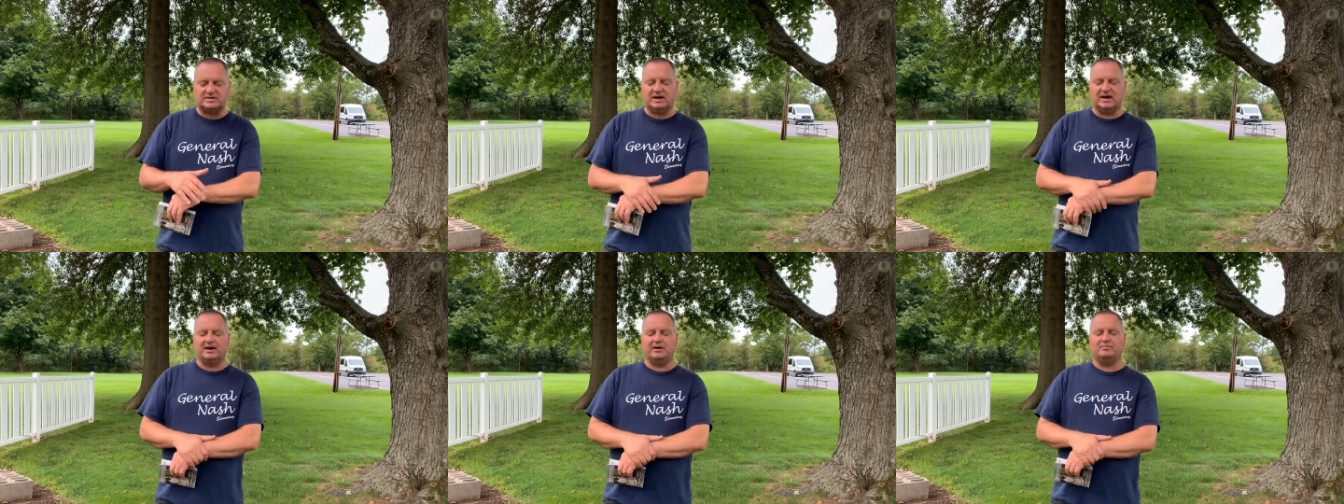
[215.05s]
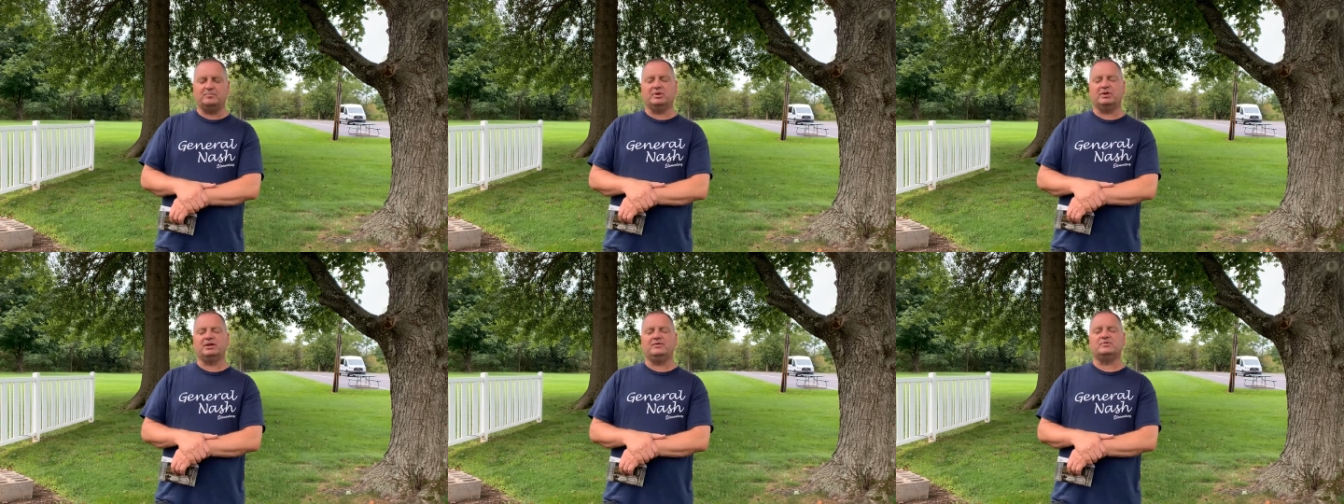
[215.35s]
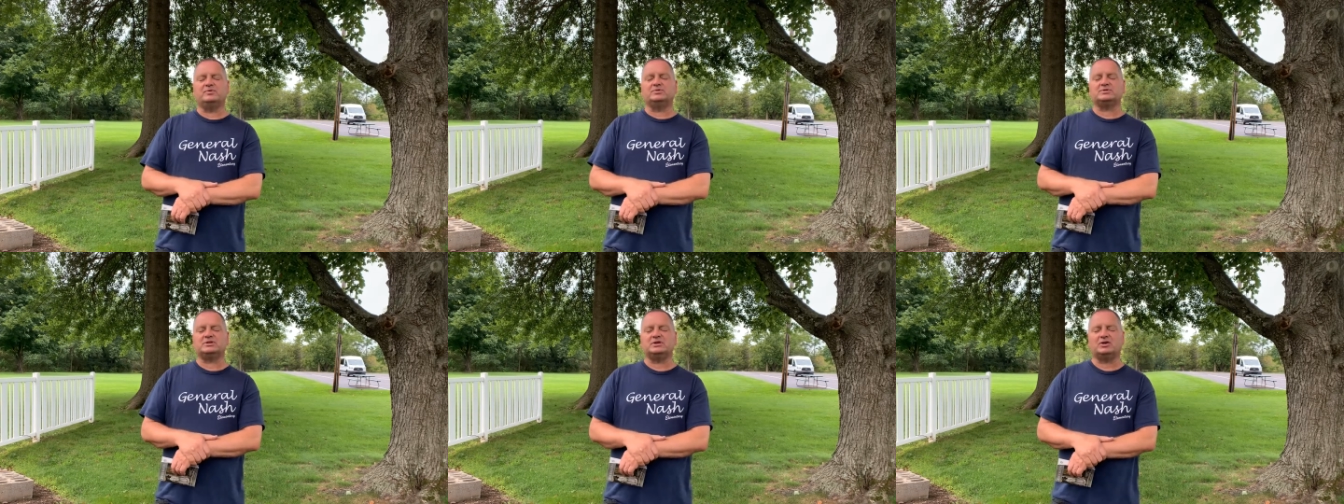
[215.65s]
I believe
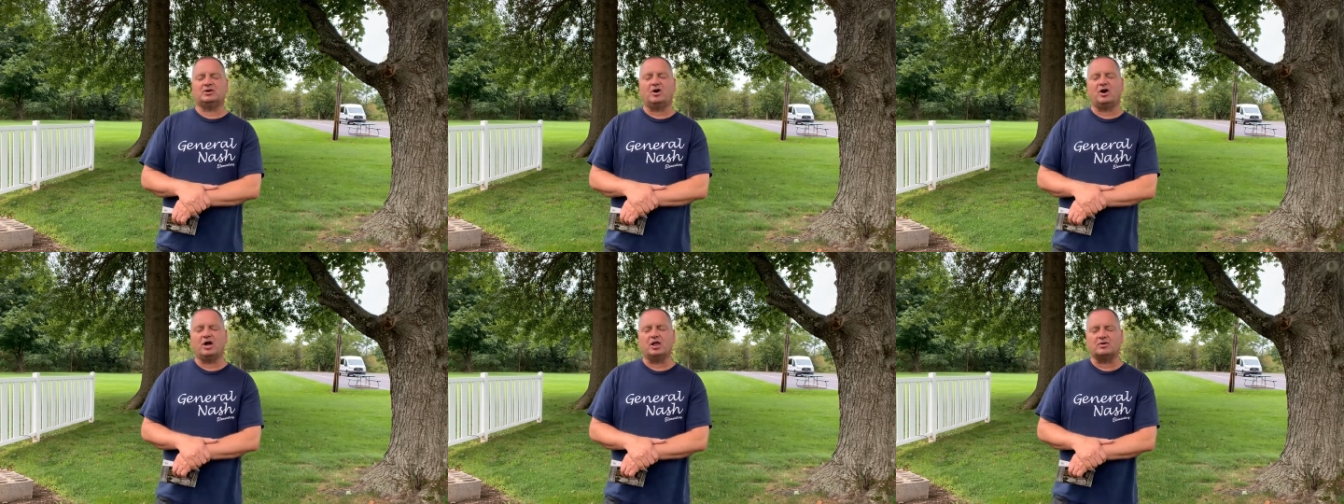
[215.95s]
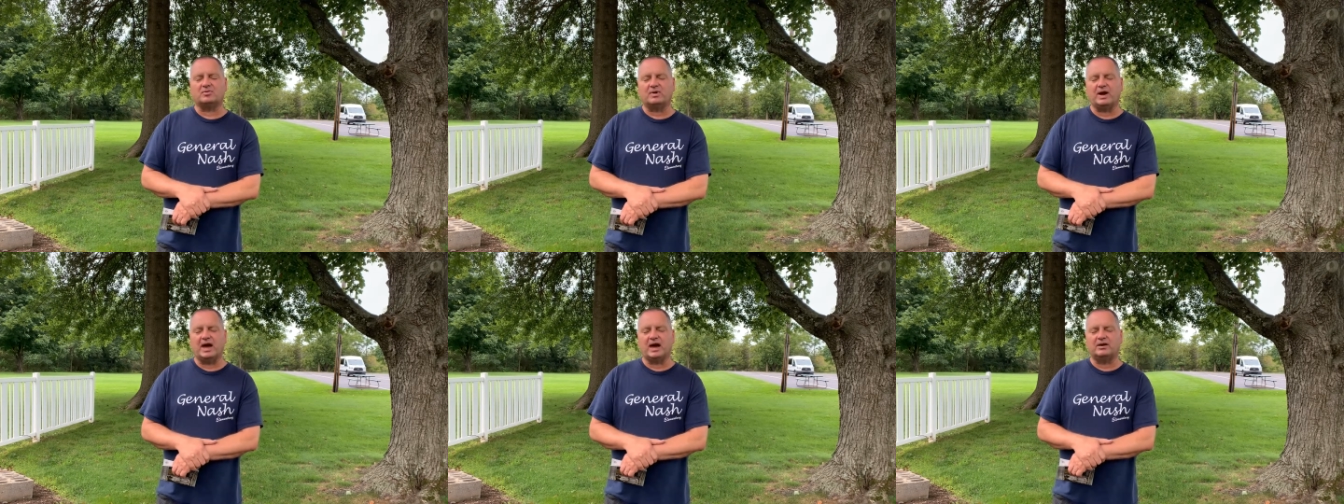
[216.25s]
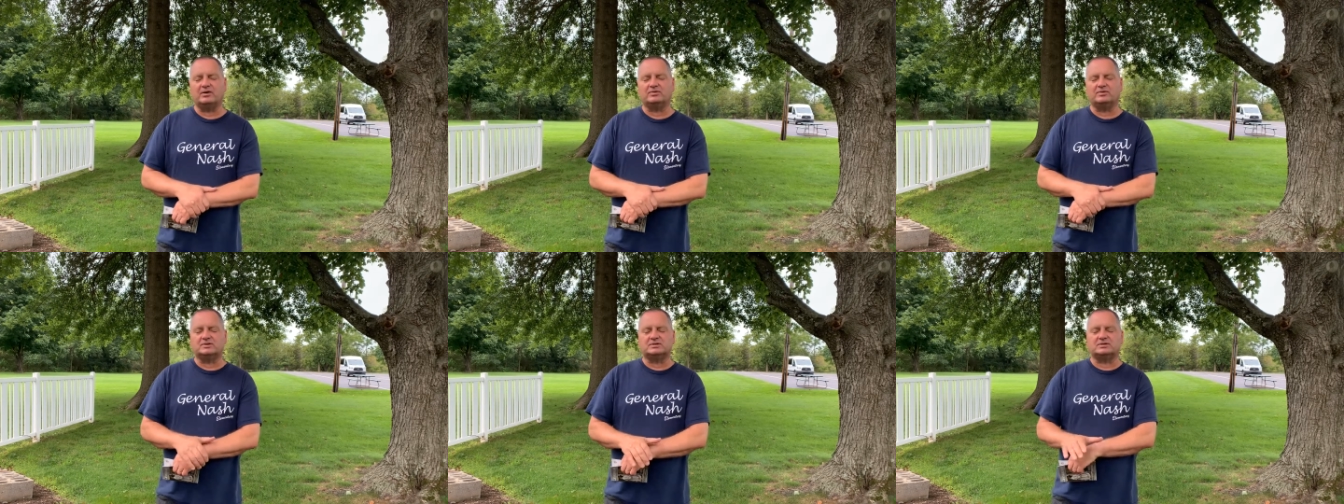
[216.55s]
it was in
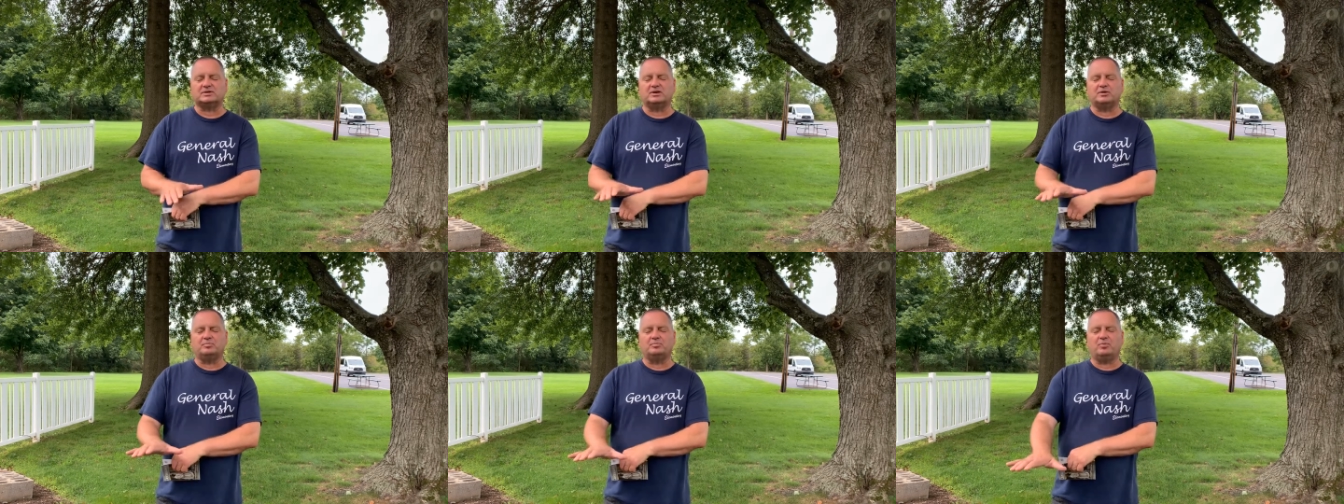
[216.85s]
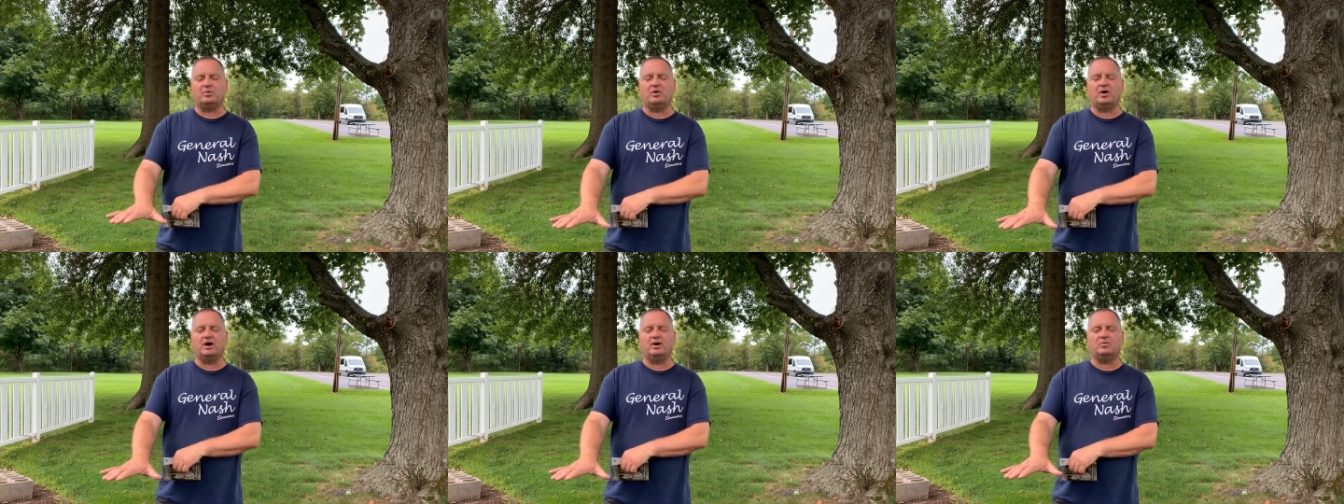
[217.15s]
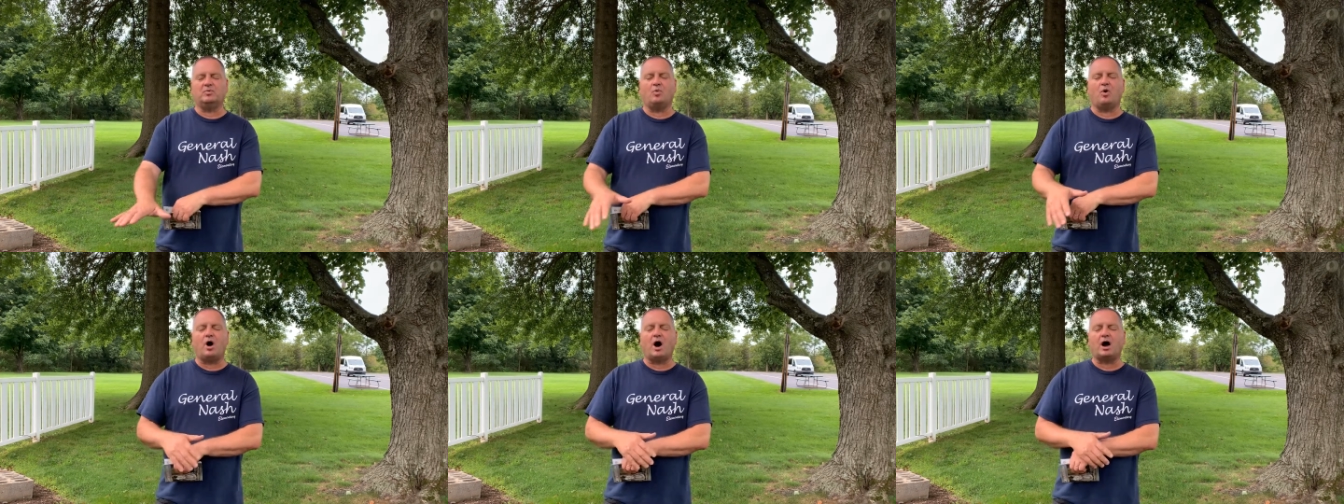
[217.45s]
Colorado, this little boy,
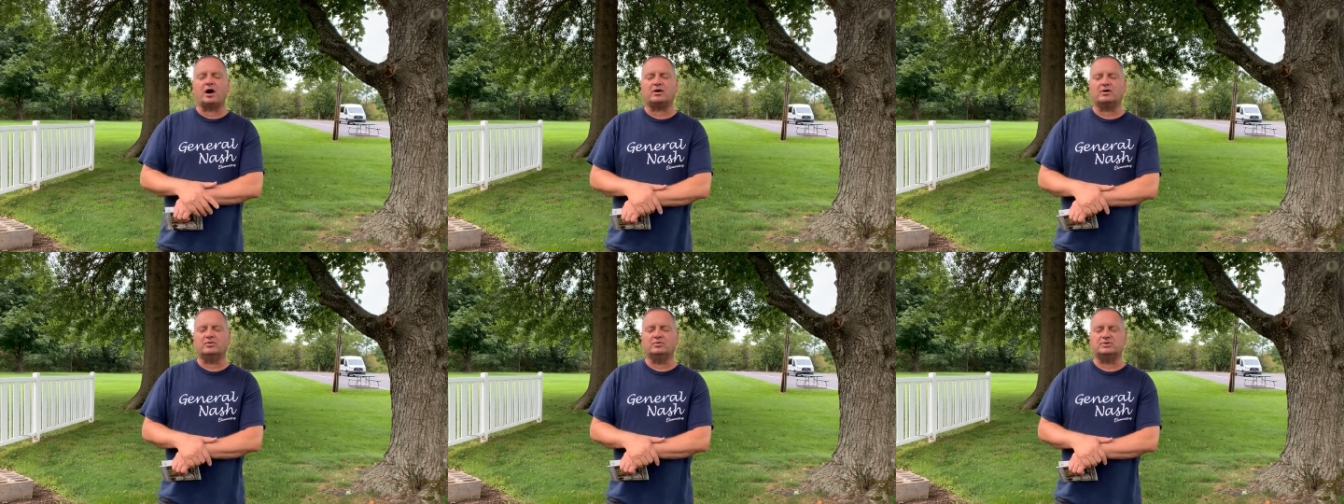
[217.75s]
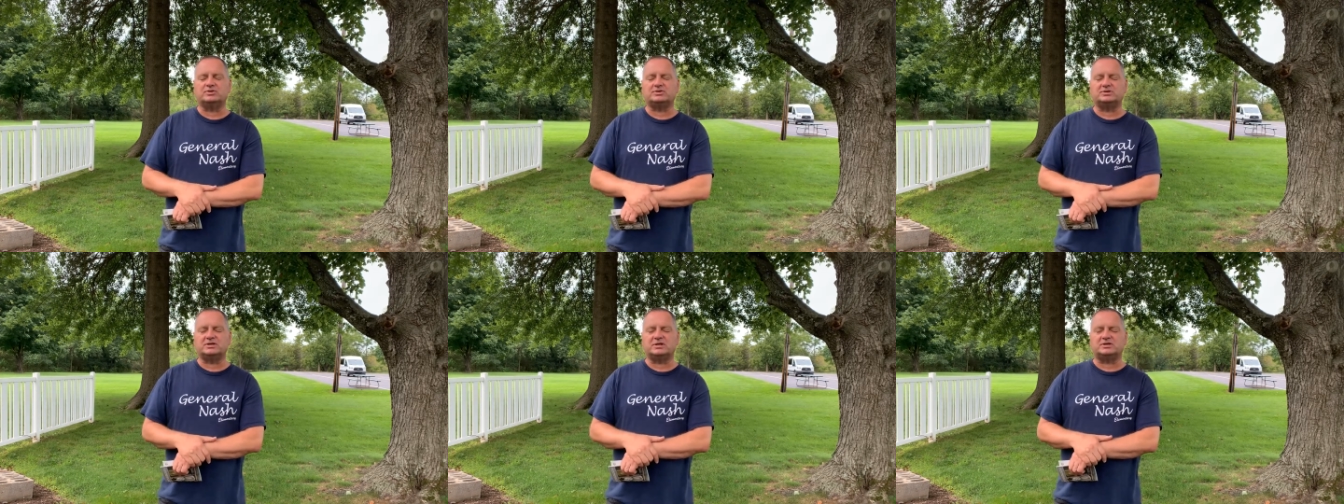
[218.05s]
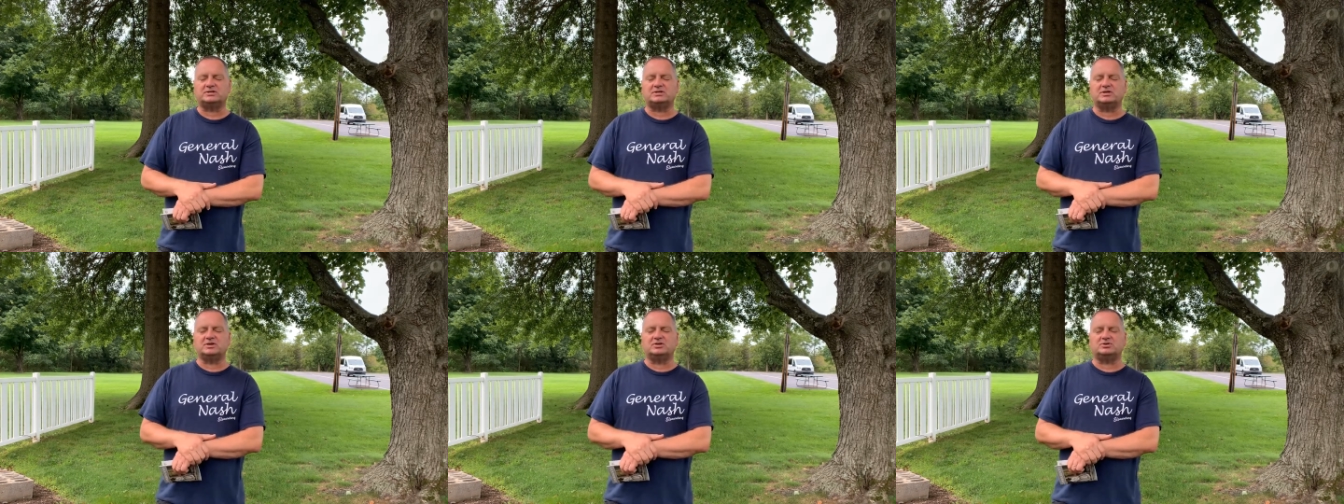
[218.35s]
Walker, who's
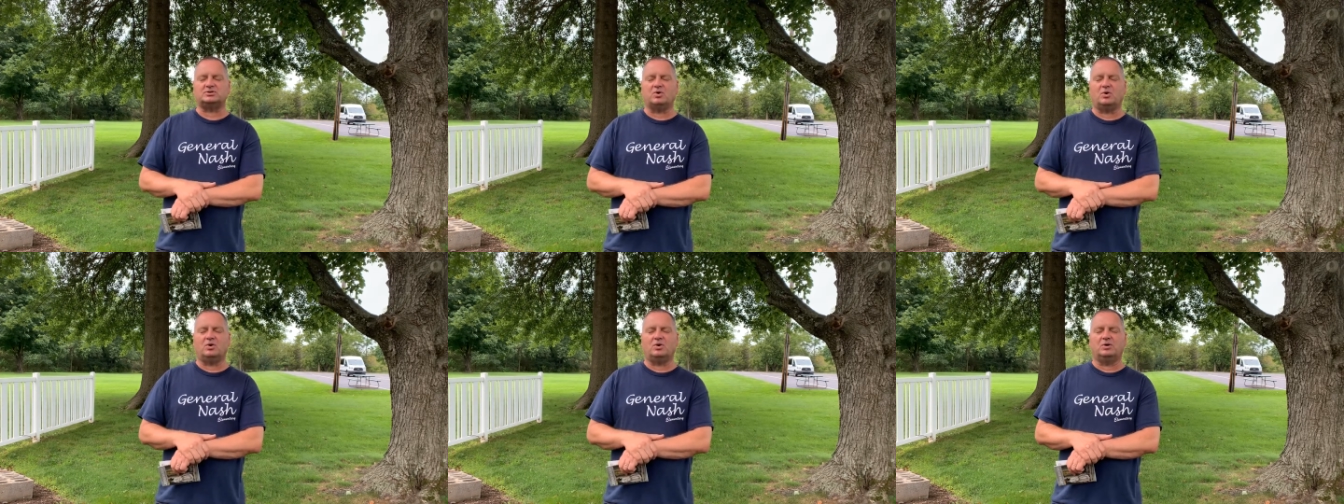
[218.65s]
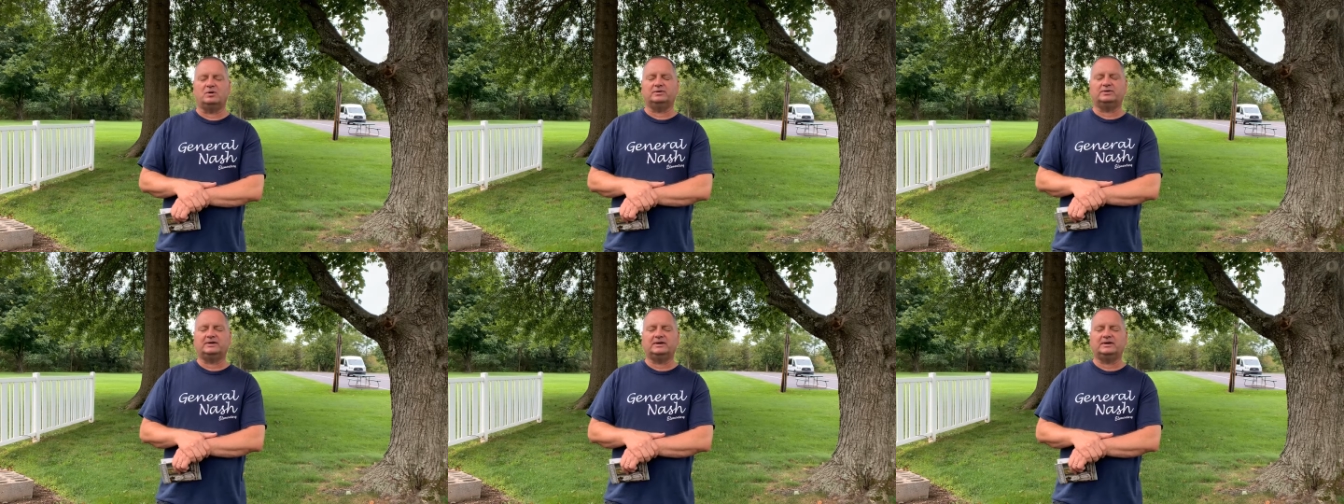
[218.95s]
six years old.